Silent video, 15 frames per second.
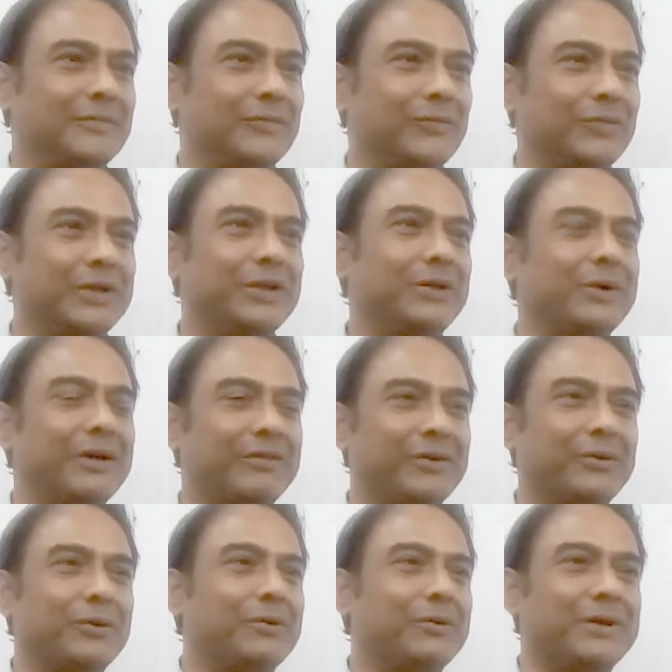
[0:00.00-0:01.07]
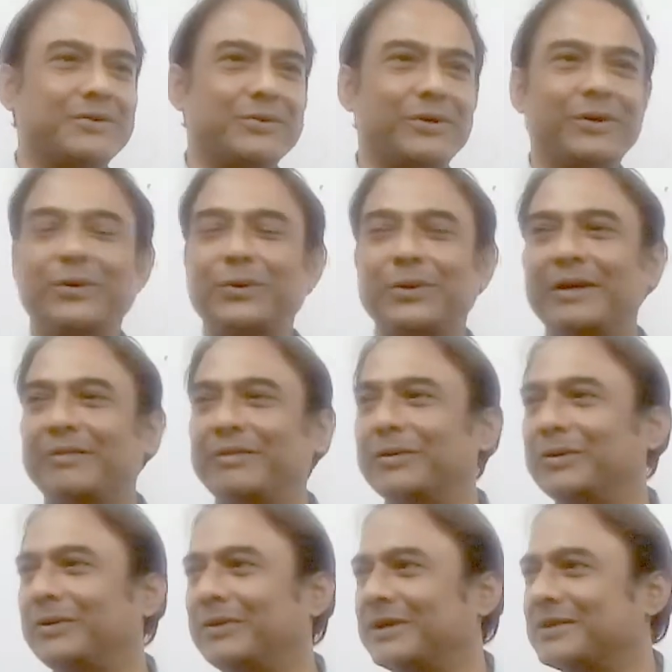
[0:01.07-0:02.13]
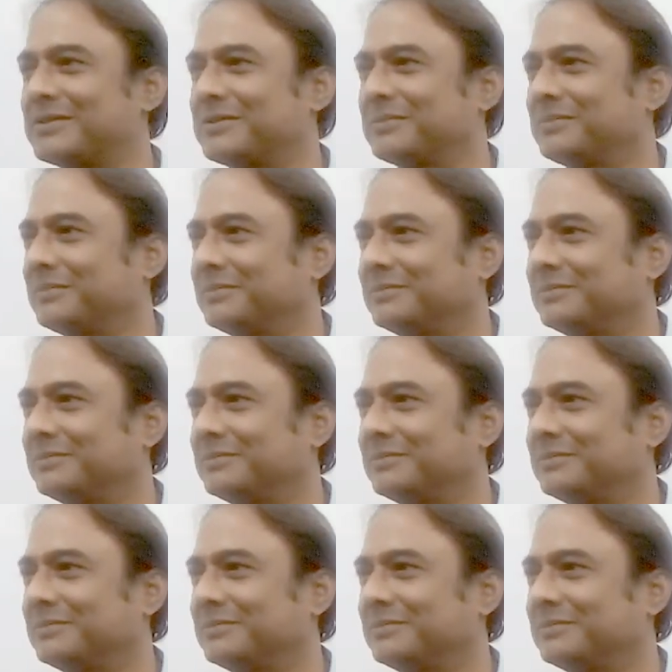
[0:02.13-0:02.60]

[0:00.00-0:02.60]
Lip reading: whether you have a good dress or you don't have a good dress.